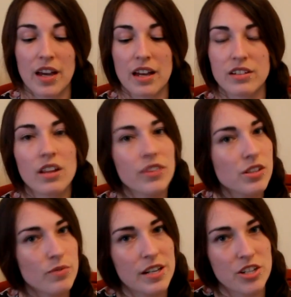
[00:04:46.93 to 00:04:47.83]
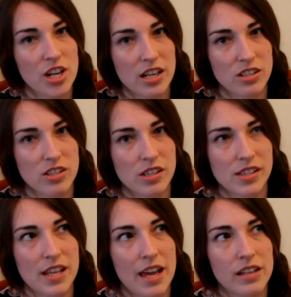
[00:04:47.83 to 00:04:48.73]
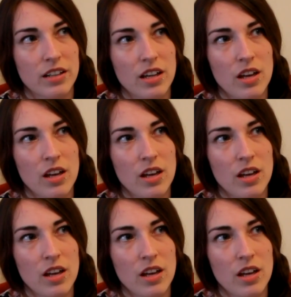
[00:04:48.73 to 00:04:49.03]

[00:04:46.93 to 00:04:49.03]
and nothing's really changed since then.